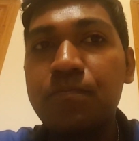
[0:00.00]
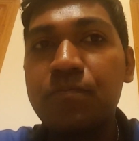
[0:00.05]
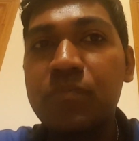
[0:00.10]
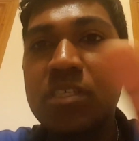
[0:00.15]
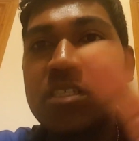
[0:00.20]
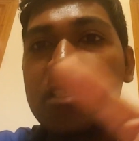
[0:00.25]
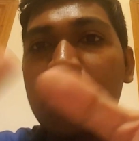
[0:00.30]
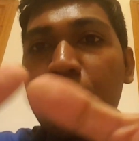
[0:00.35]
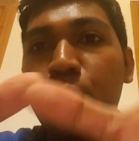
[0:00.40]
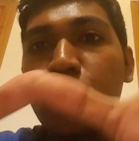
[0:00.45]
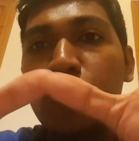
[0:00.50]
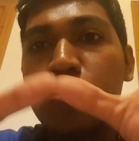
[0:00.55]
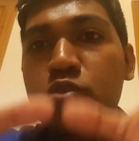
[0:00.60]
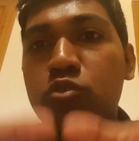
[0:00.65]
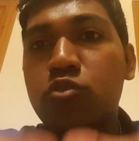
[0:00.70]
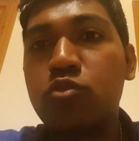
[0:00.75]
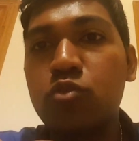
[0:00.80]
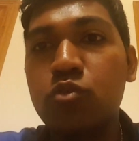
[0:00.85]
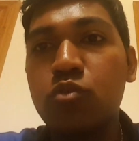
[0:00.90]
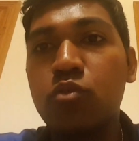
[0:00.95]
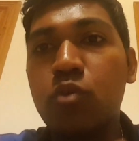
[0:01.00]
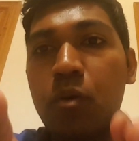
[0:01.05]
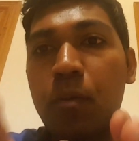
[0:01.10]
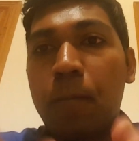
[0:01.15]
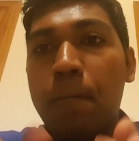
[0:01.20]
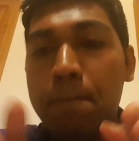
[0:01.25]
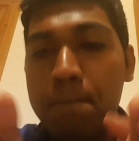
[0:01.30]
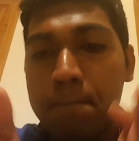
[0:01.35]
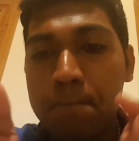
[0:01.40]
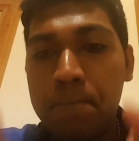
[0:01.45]
supposed to
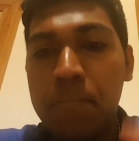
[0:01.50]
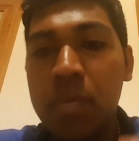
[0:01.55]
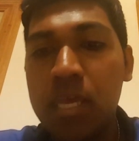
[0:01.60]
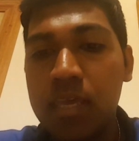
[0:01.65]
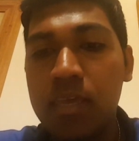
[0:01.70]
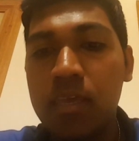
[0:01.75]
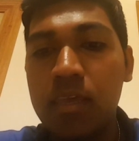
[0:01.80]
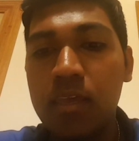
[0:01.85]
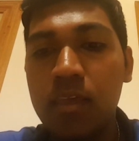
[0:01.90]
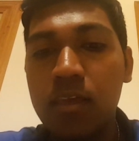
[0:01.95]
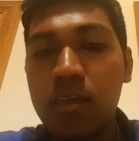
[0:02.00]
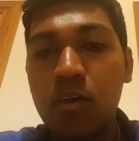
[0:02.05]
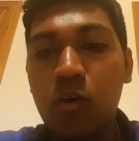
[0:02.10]
be